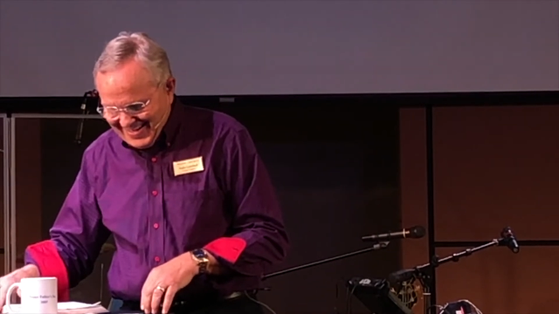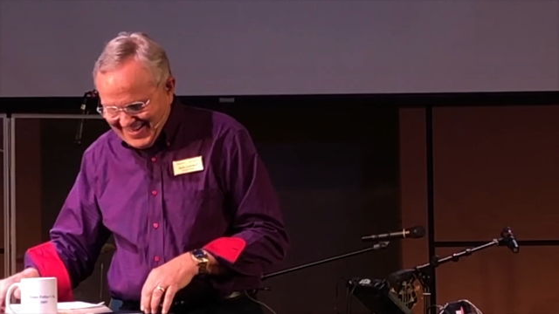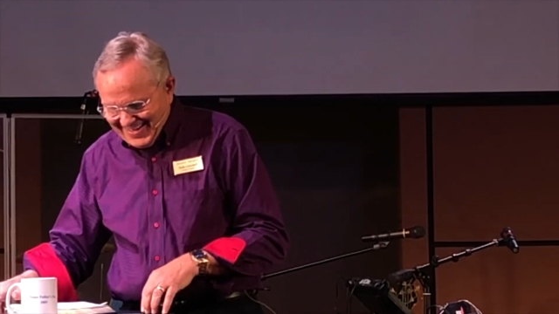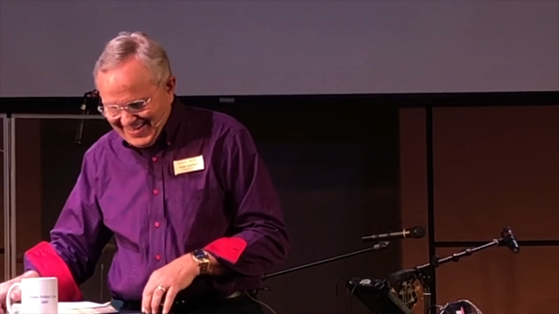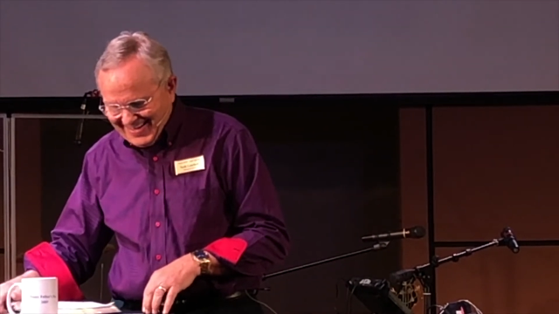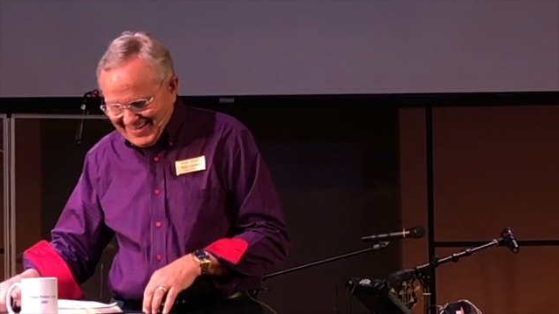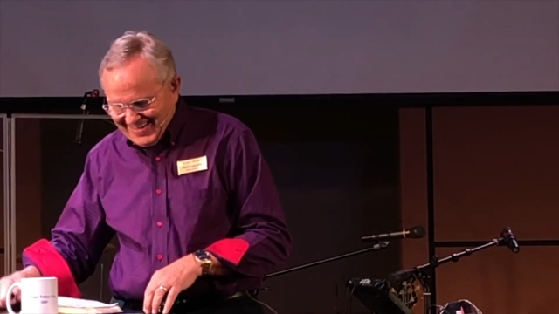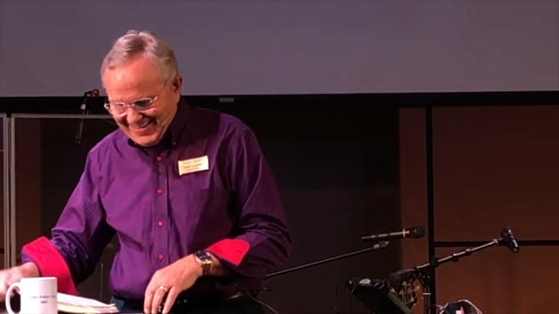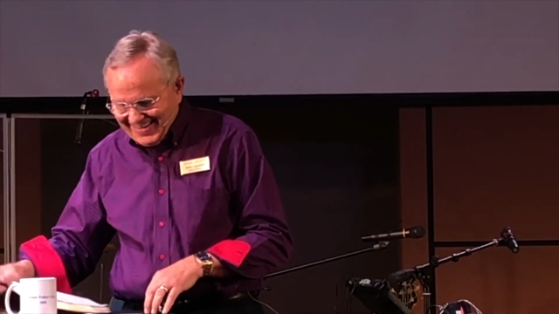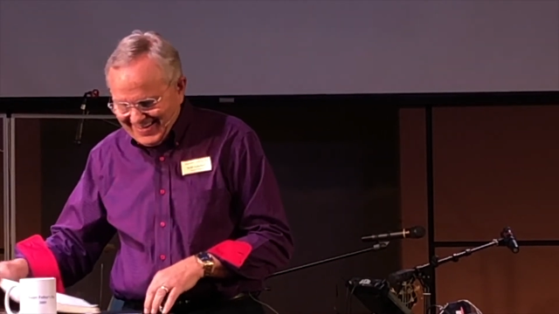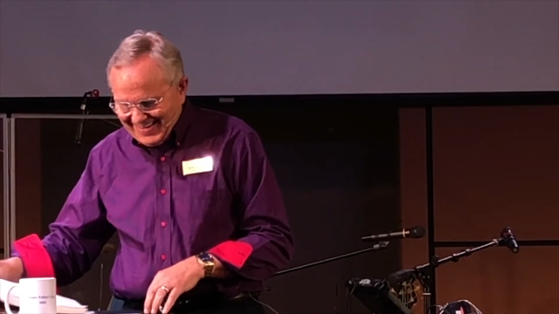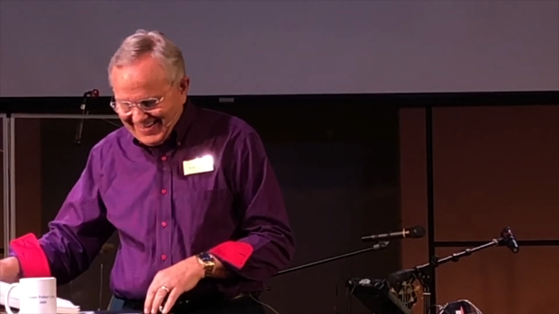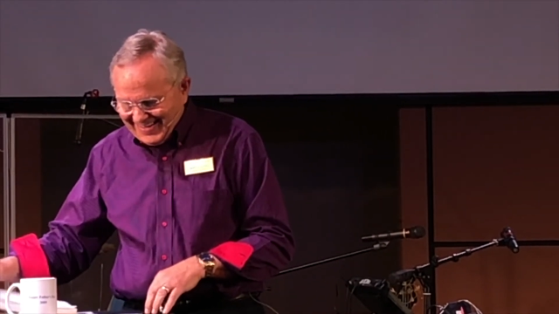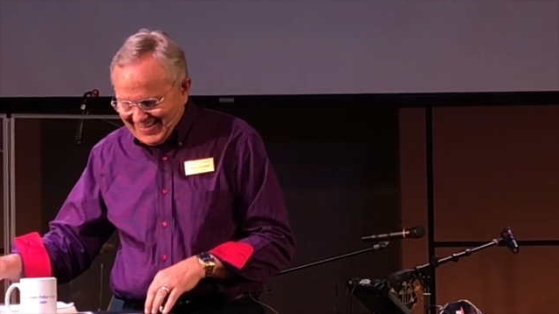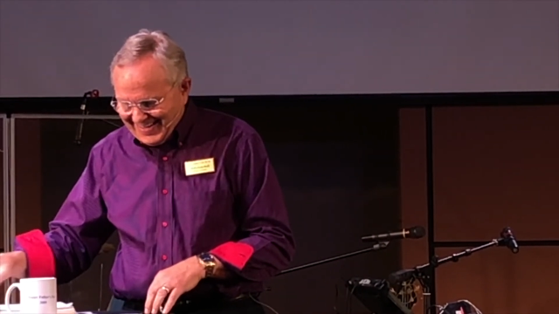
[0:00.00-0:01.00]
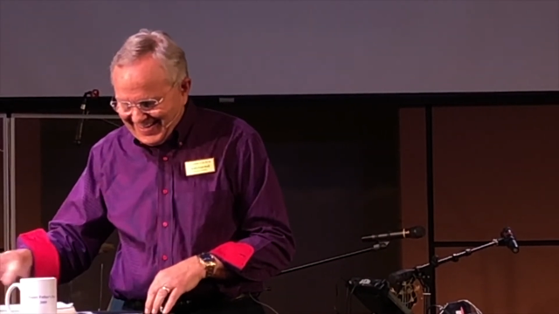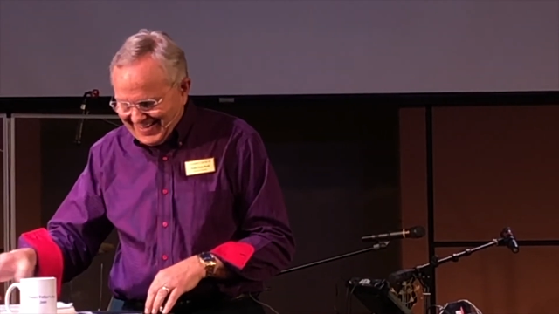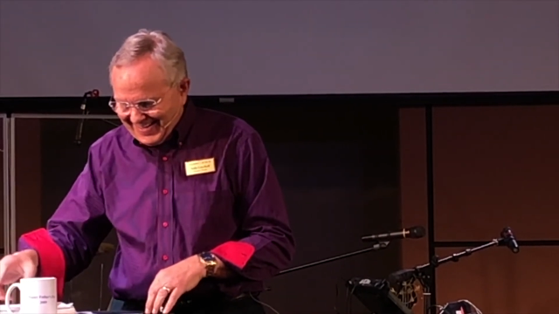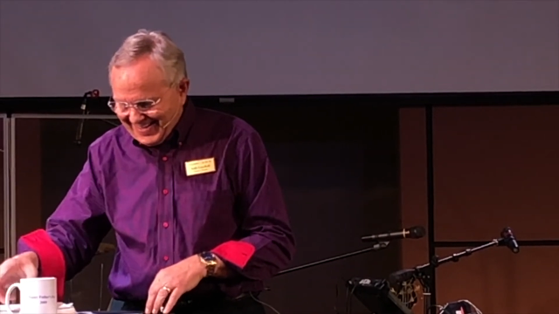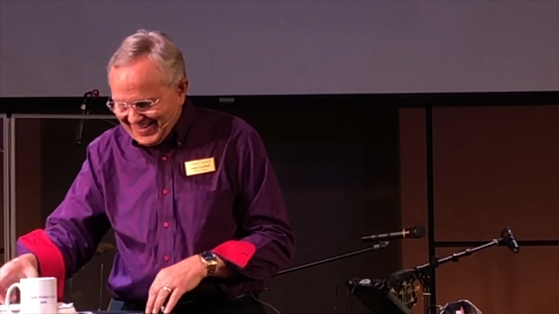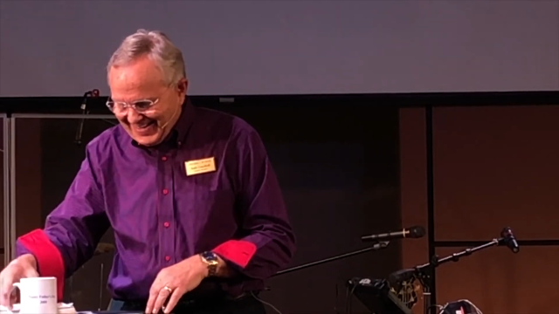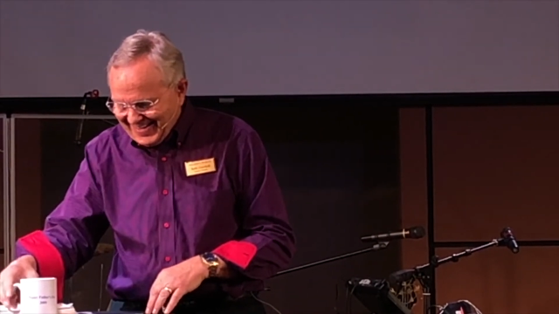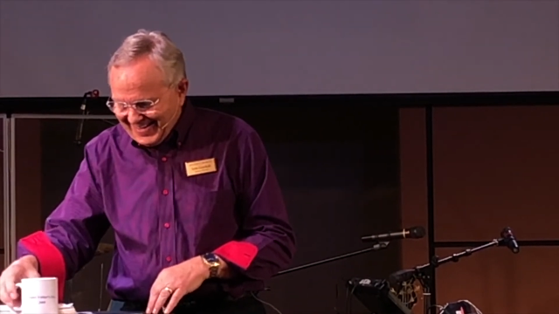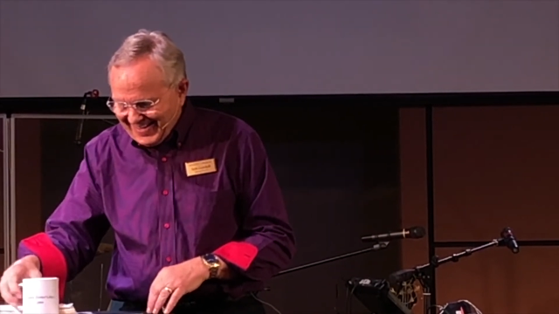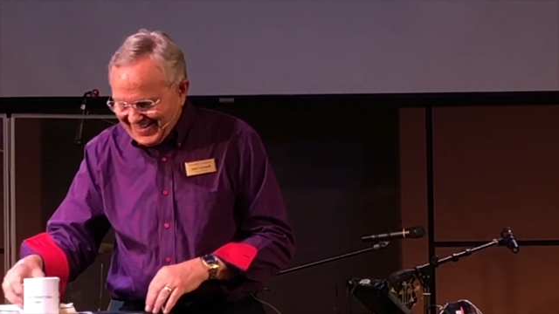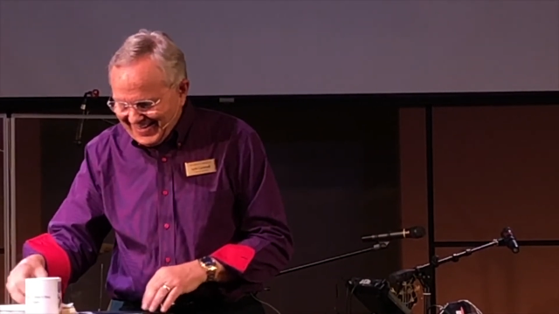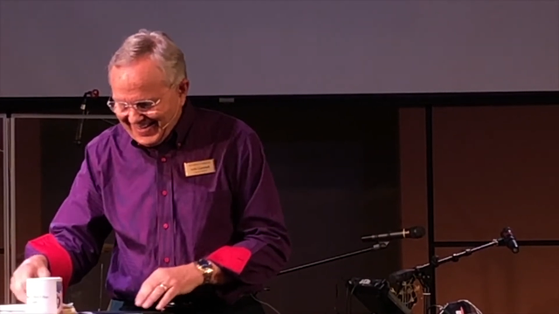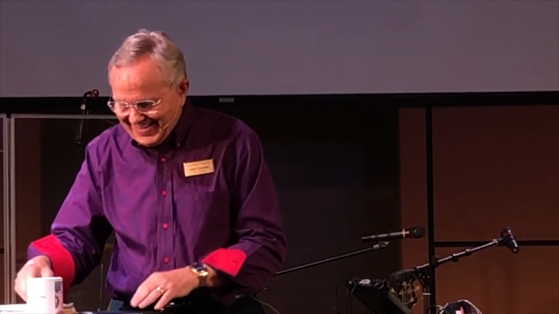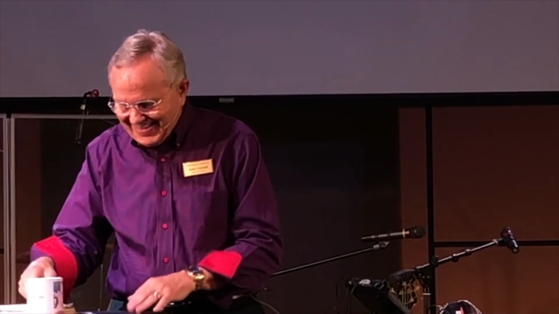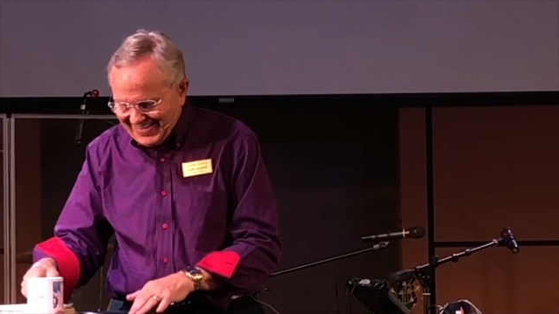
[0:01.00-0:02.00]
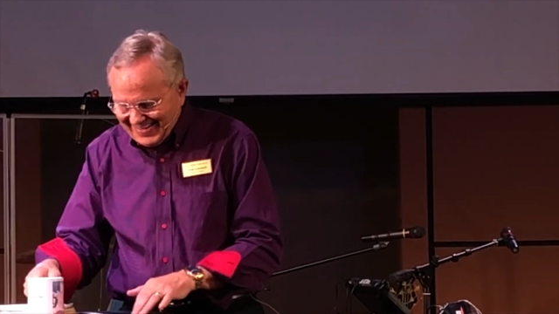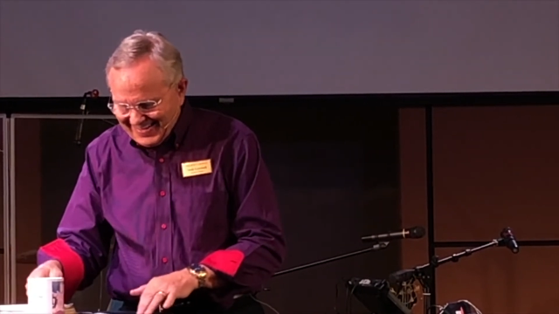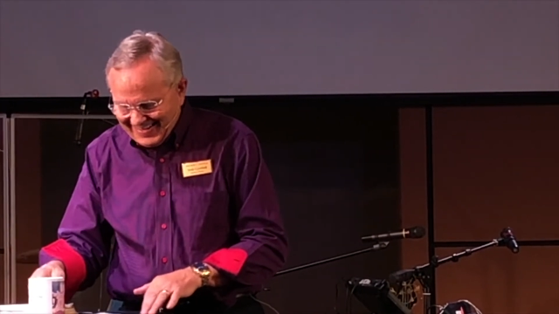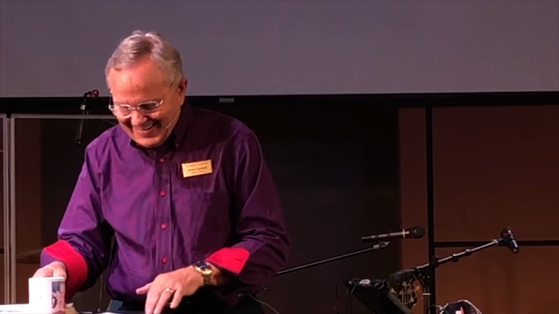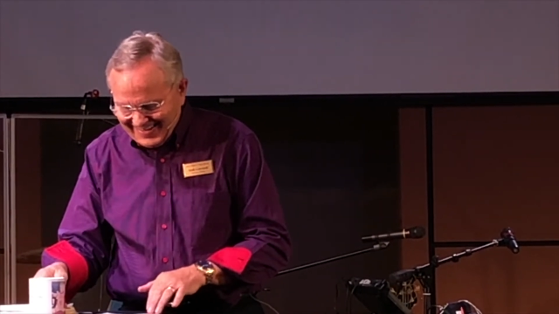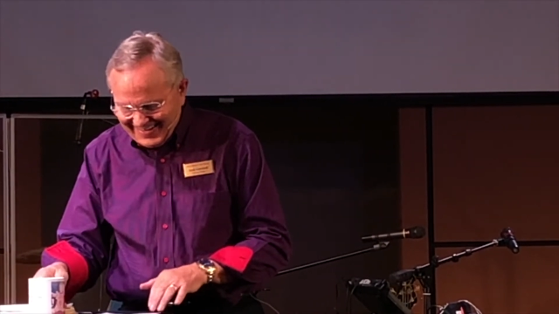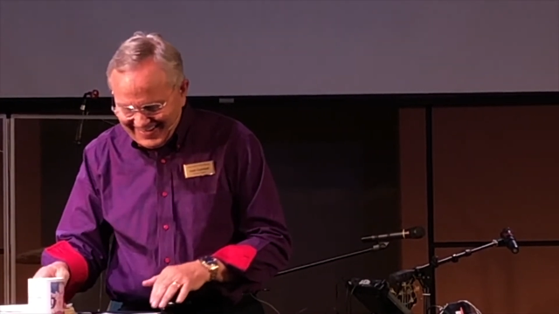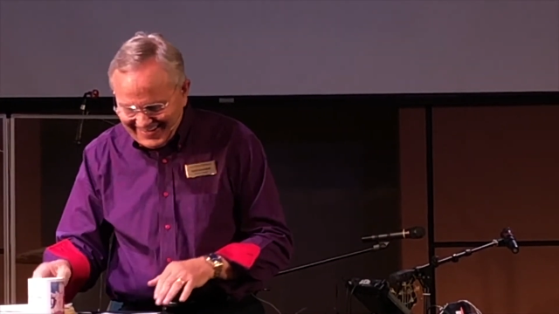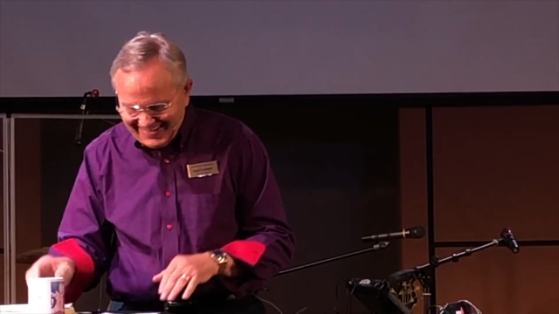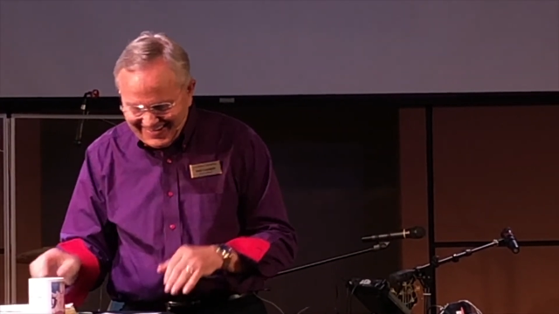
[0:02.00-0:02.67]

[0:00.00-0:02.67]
(no one is talking)